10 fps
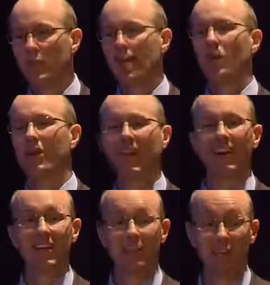Now, we
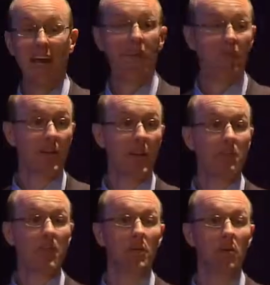can
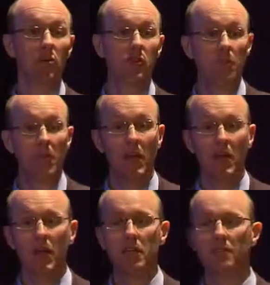overcome emotion in many
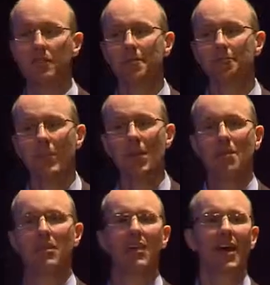cases,
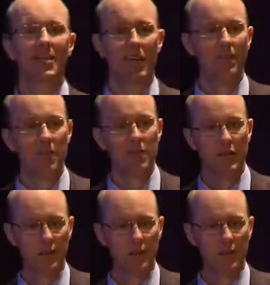but it takes effort.